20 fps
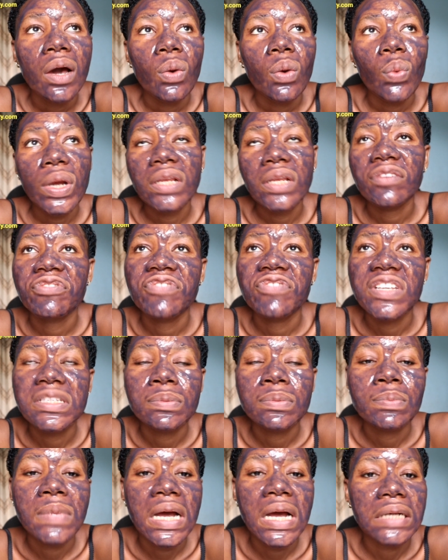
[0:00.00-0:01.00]
When the
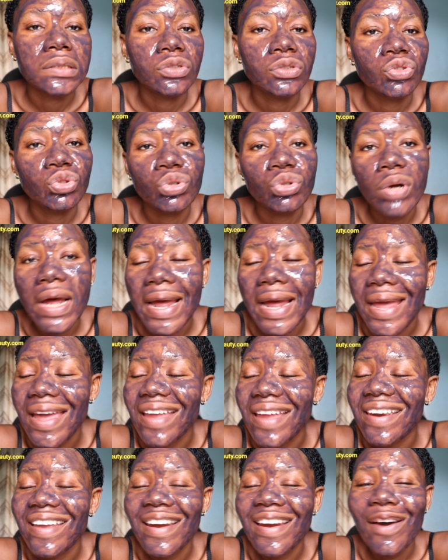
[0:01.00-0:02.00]
face mask
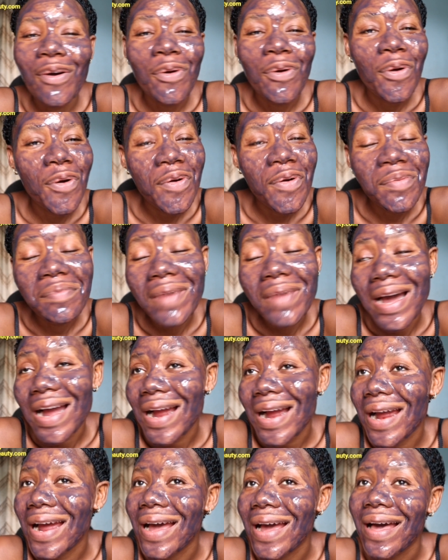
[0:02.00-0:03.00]
dry, then I'll come
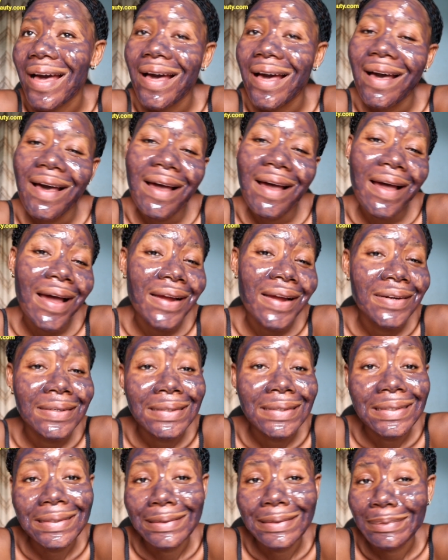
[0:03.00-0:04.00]
back
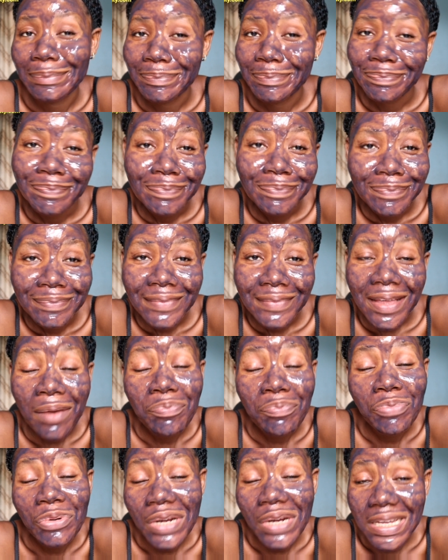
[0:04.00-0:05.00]
and
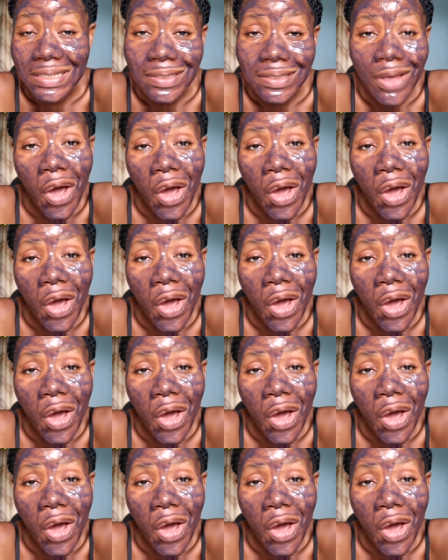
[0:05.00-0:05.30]
pull it